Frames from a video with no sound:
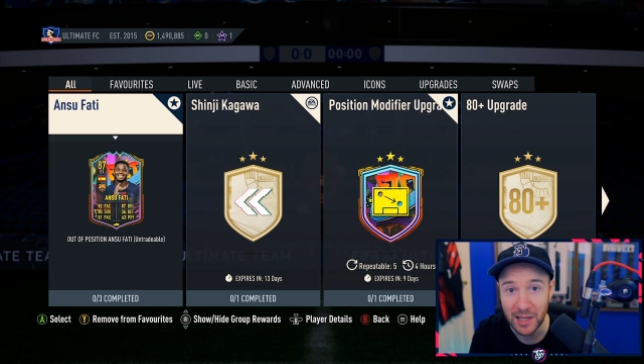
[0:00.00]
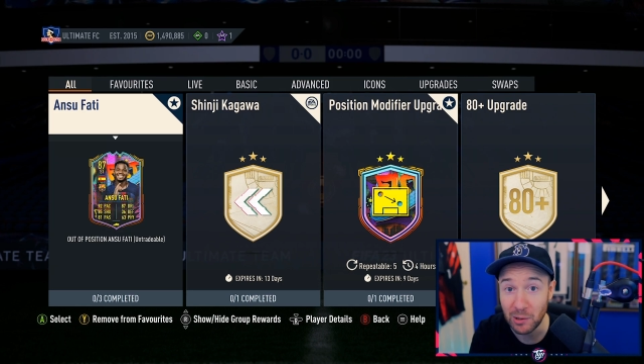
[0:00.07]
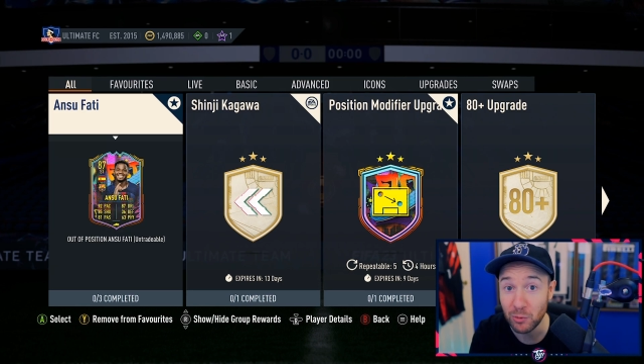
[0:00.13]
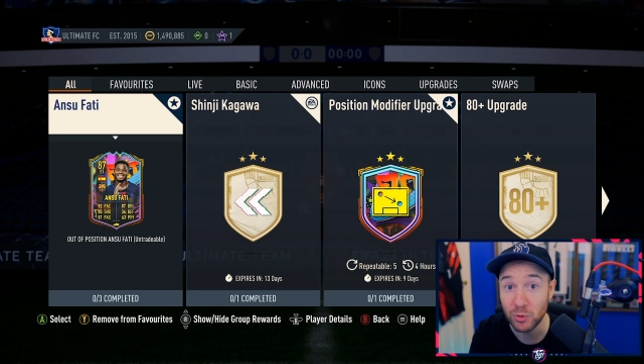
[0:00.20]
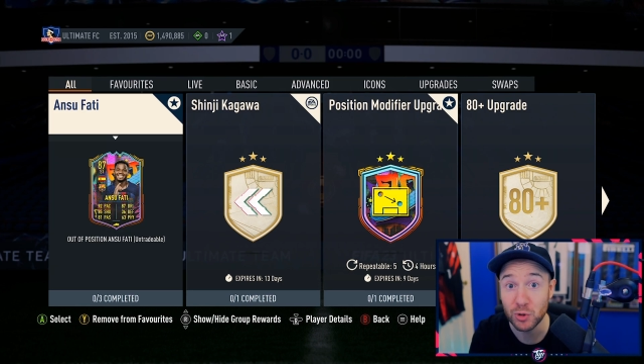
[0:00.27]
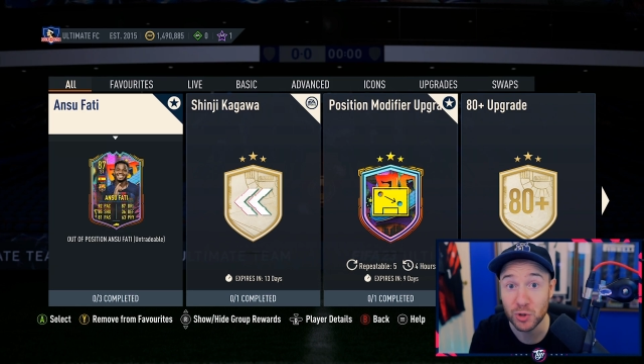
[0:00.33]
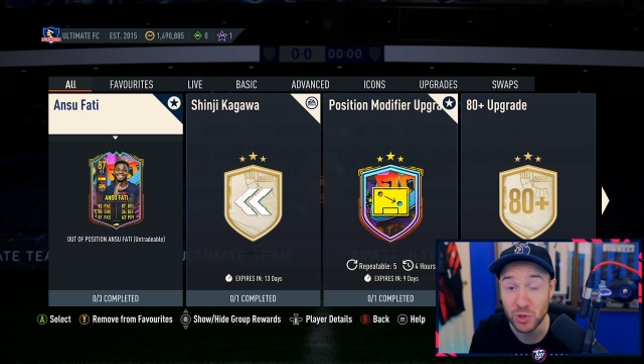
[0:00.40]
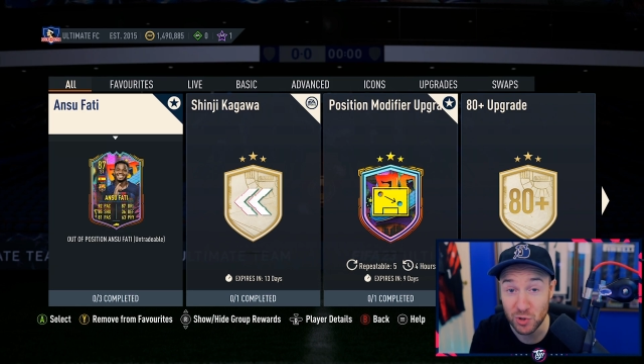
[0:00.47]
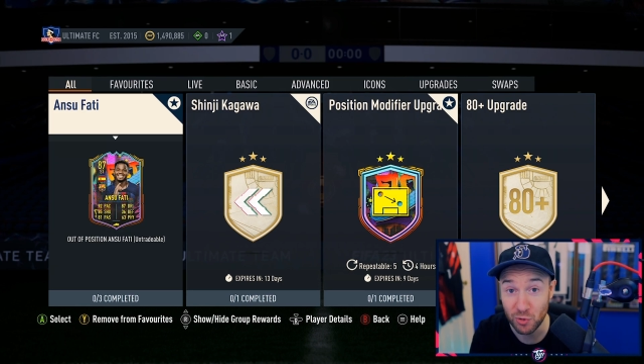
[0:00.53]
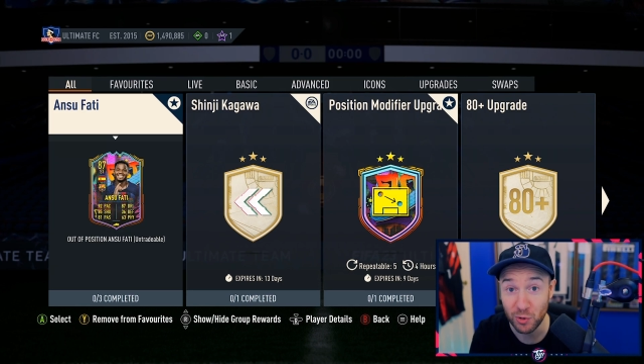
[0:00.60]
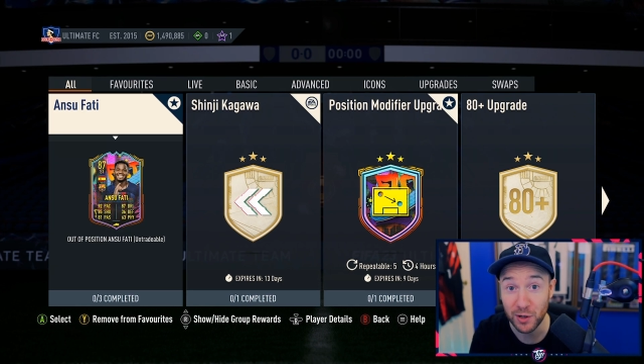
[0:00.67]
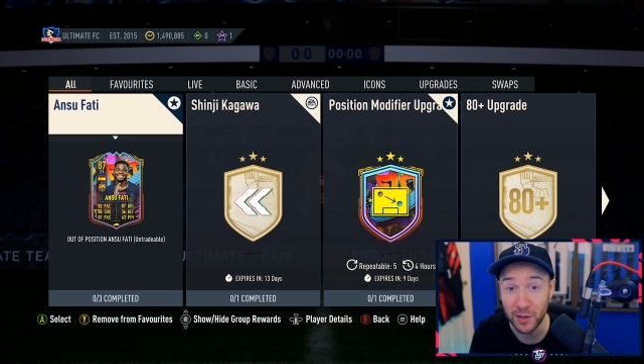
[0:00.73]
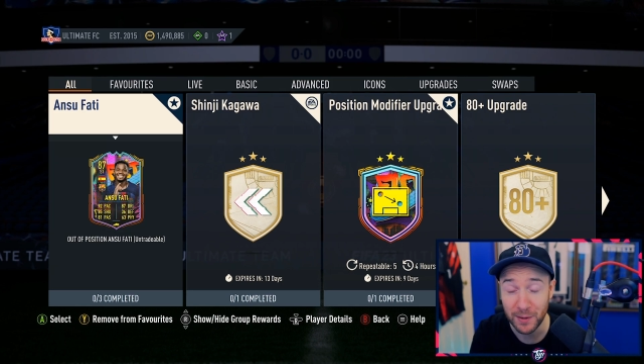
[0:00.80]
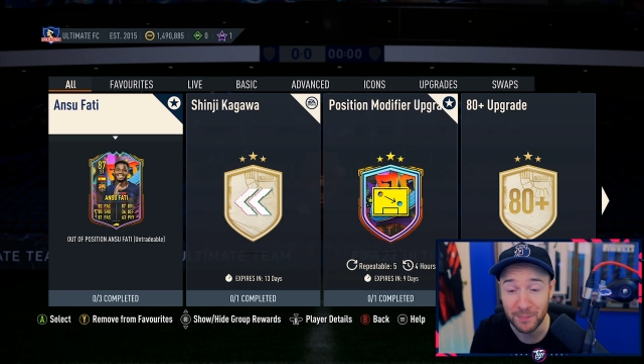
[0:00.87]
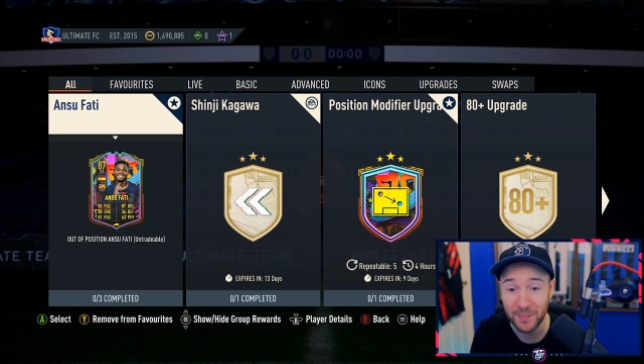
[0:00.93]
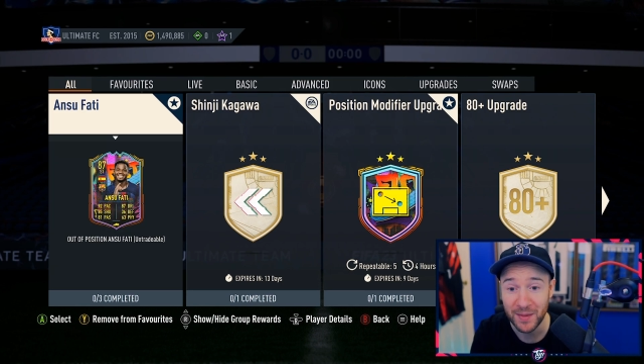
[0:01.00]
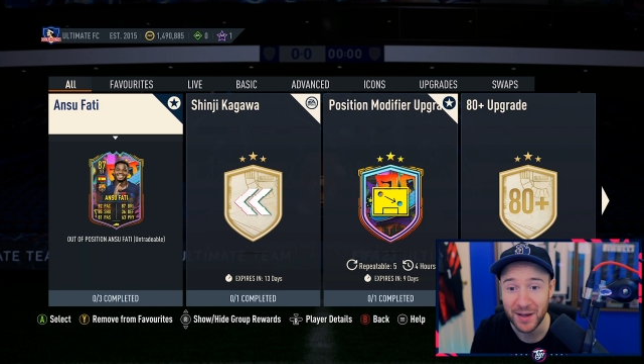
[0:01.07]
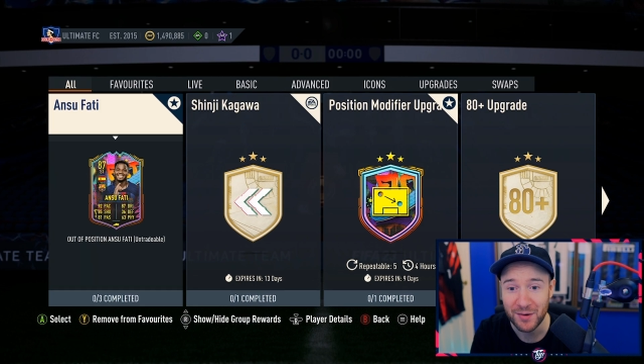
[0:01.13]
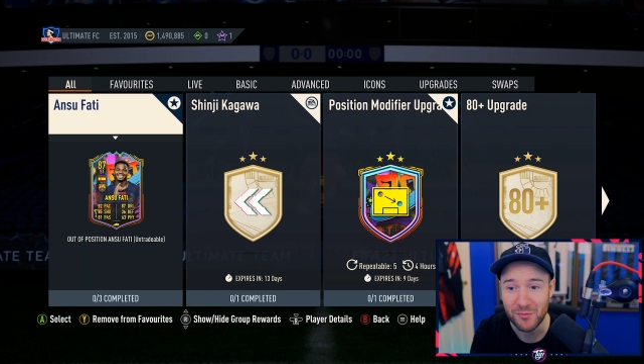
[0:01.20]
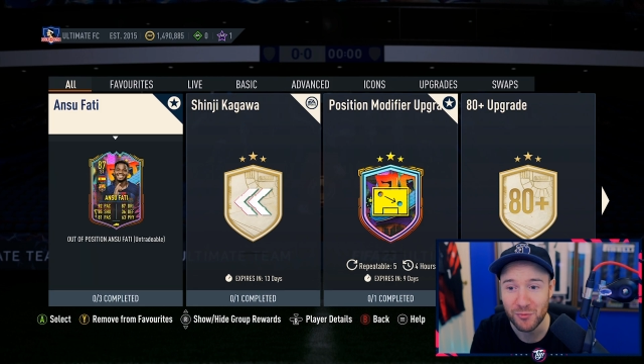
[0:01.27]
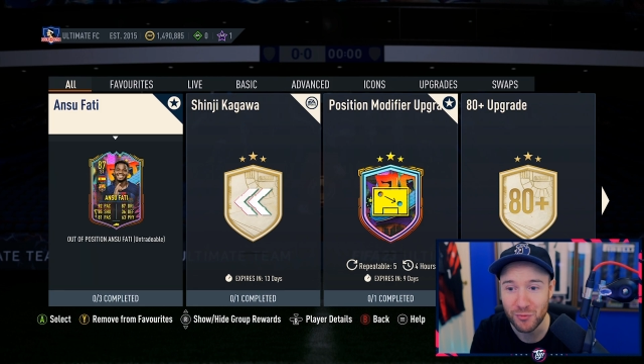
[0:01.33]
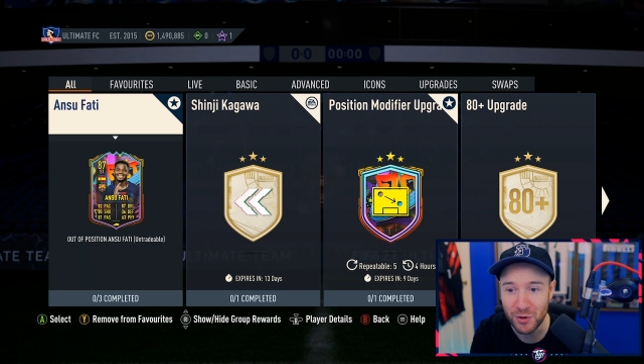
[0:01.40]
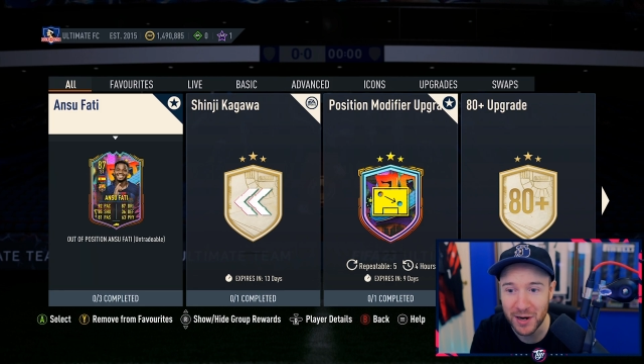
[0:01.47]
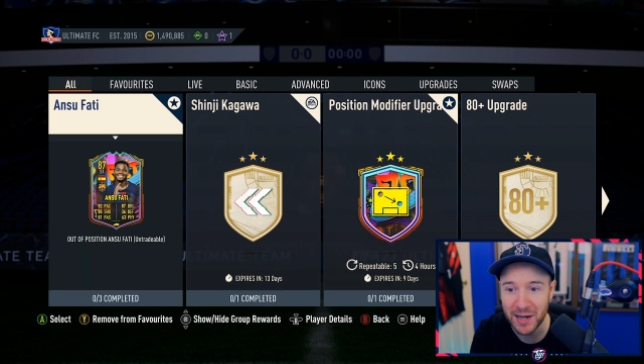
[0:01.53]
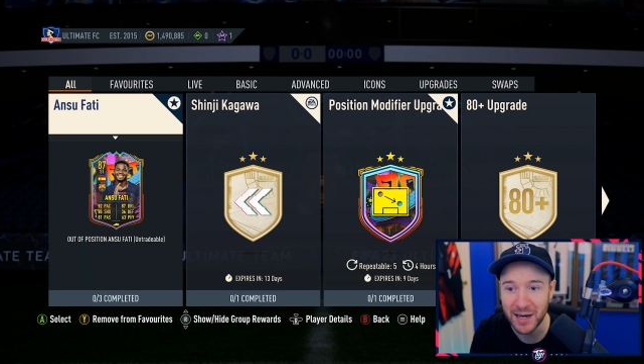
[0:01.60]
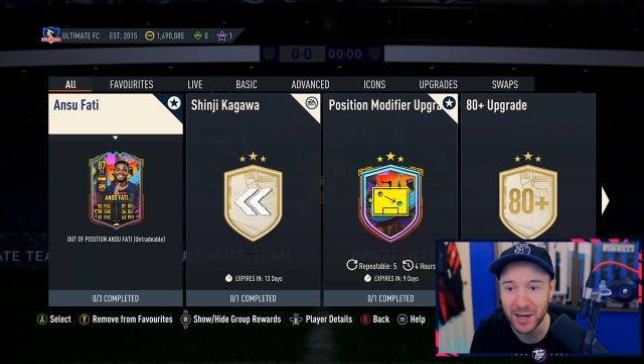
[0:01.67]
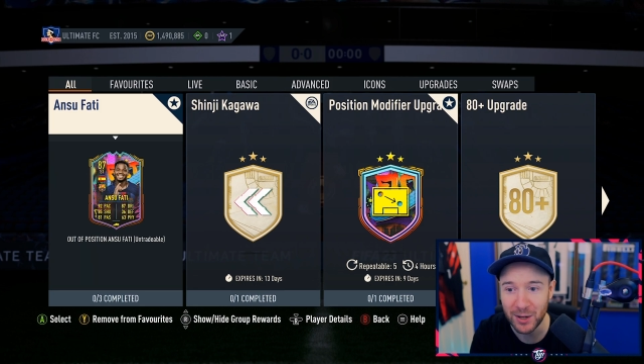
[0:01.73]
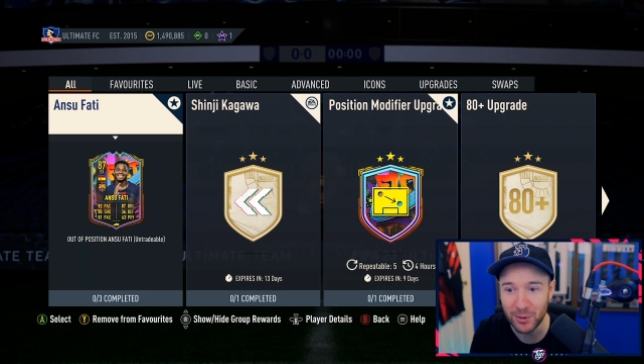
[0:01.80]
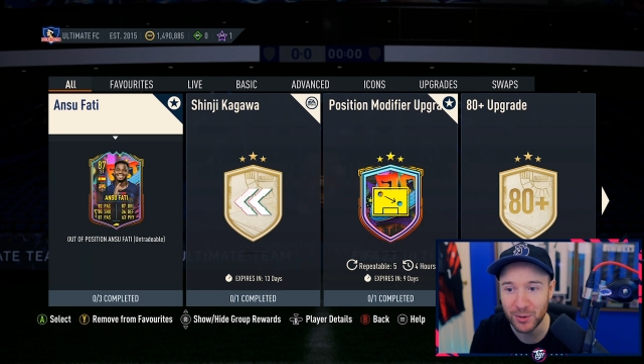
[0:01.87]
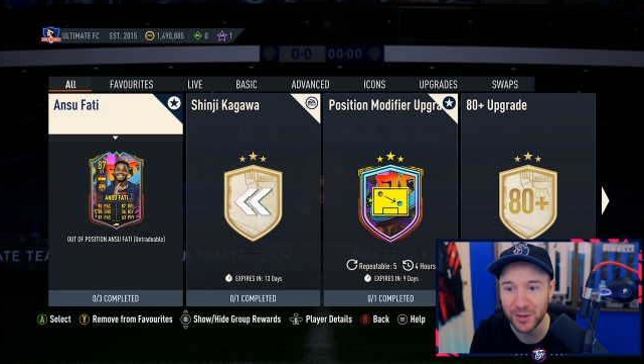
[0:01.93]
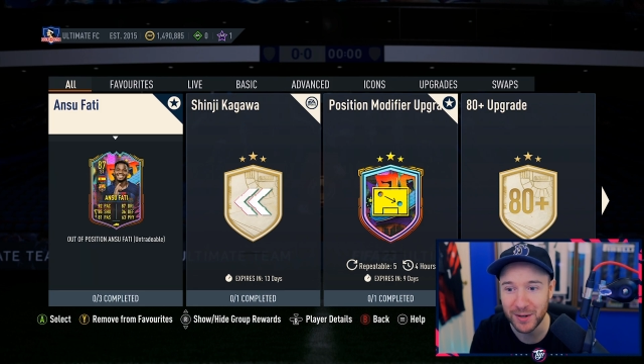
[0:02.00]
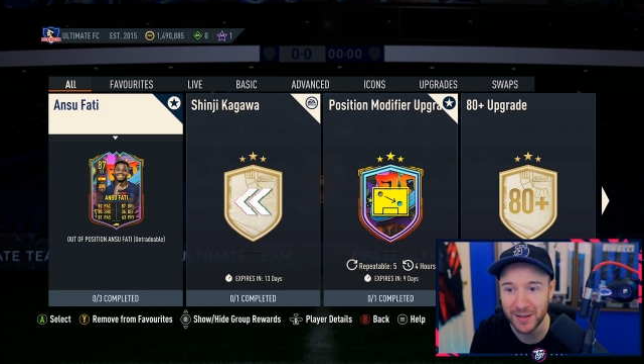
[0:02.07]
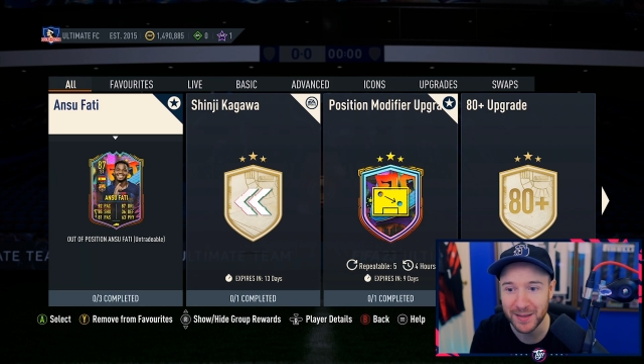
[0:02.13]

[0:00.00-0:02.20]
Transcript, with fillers: he would destroy it. Really looking